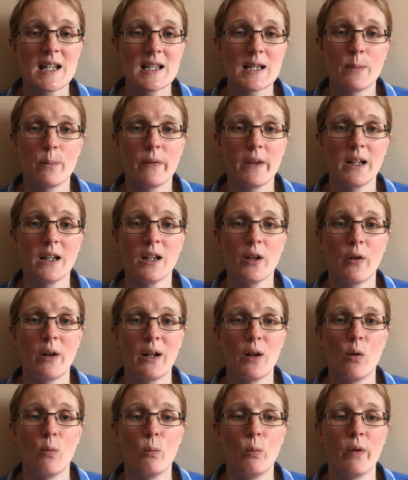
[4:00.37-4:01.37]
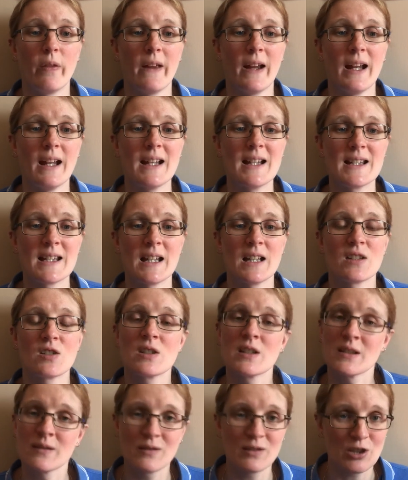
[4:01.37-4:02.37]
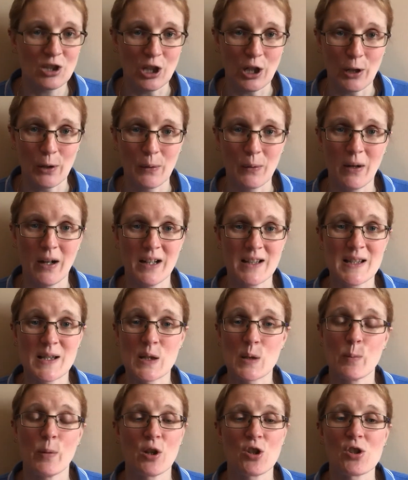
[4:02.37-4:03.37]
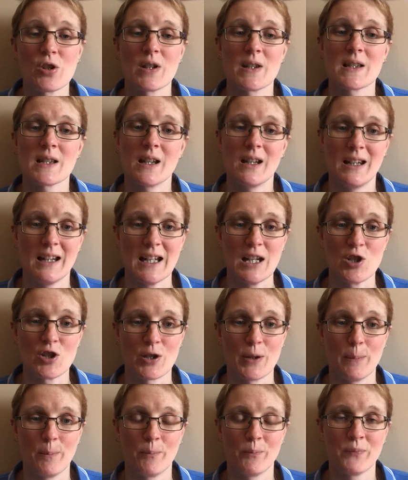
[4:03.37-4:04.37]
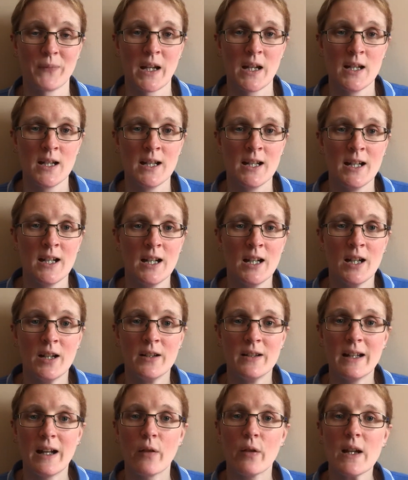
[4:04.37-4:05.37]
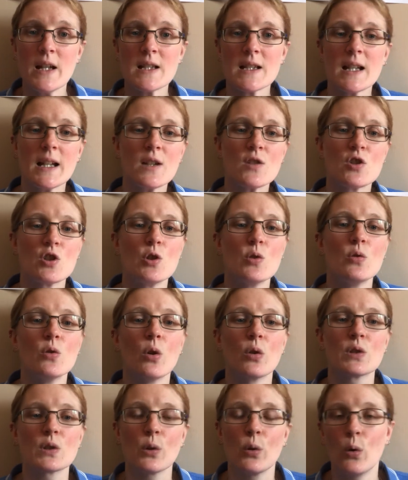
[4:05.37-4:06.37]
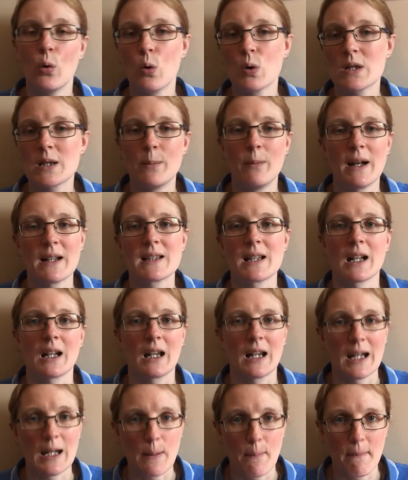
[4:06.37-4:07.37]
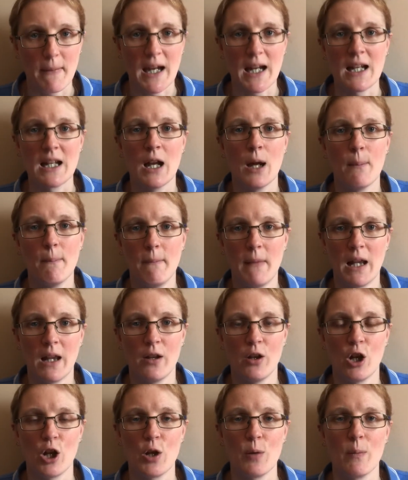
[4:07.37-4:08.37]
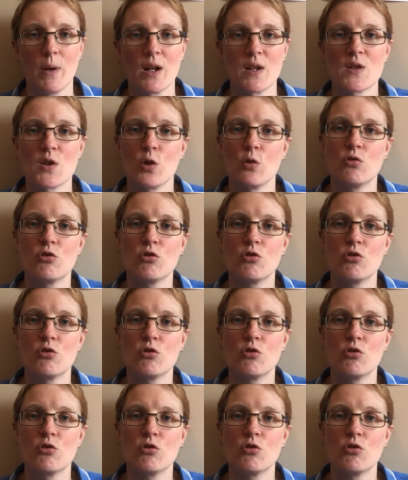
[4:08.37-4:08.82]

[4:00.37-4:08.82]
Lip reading: something going on with it? Is it, a suspicious lesion? Now, these things do not automatically mean melanoma, so